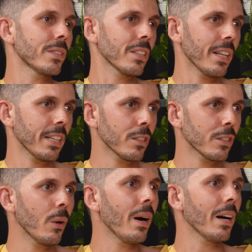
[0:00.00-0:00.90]
to like
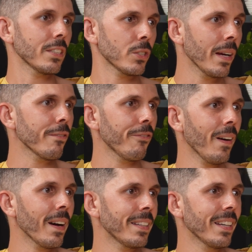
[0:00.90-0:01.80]
go out and try and
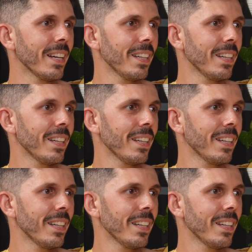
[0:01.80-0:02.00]
find